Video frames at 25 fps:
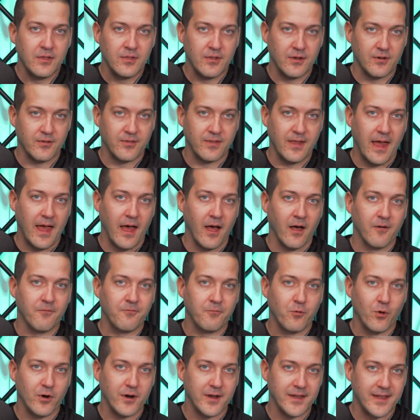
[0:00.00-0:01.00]
There's the
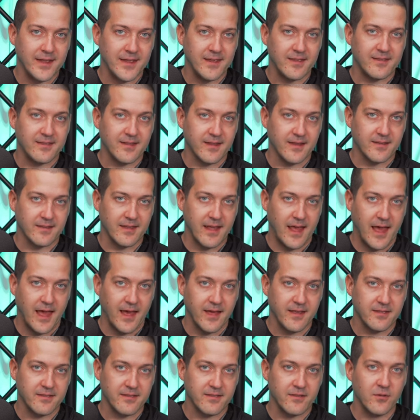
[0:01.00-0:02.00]

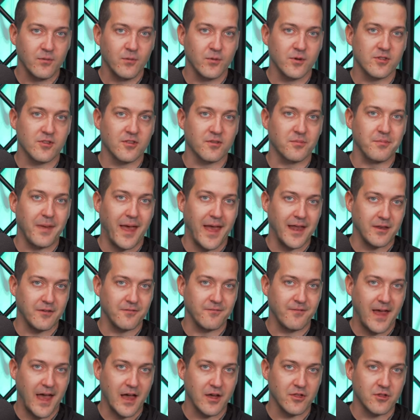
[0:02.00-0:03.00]
L4E6S, which is
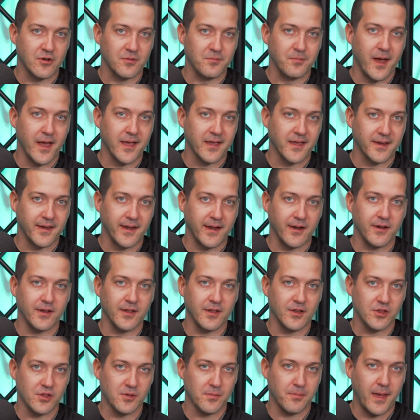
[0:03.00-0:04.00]
manufactured by
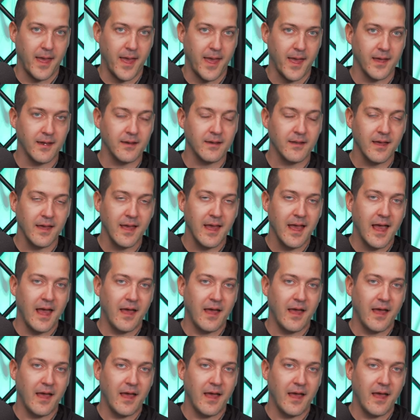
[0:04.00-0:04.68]
Canare in Japan,